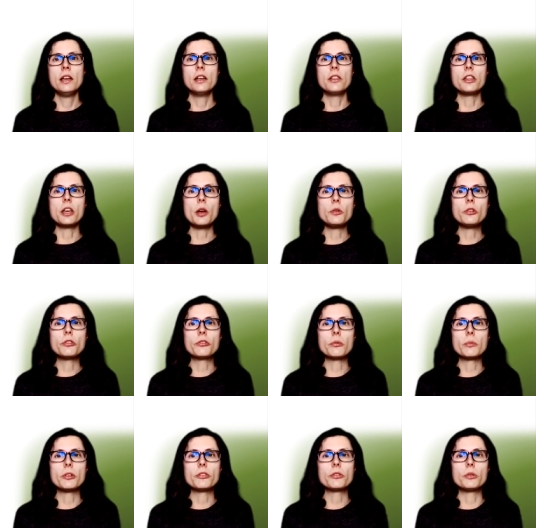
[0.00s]
The odours from
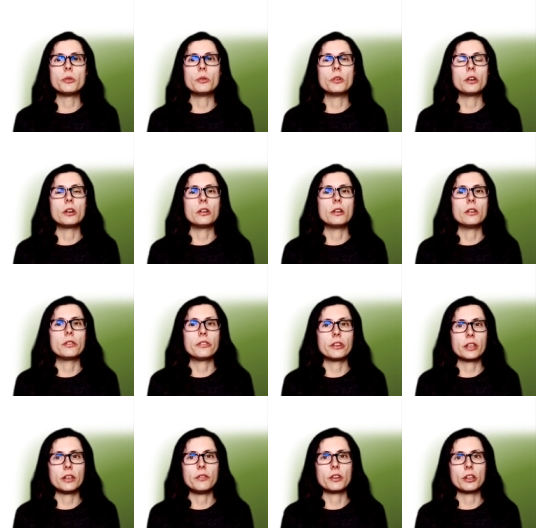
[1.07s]
the store are
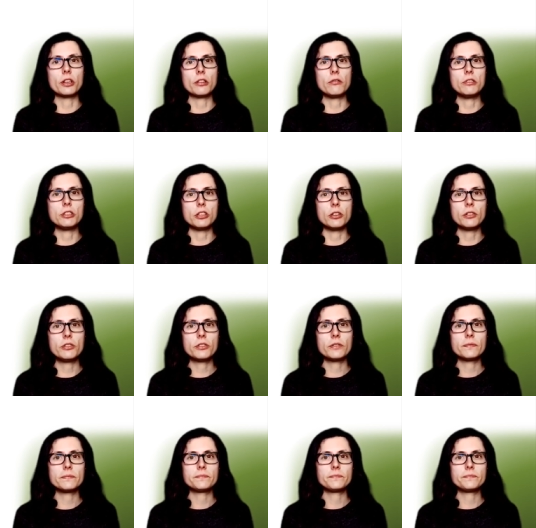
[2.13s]
significantly reduced,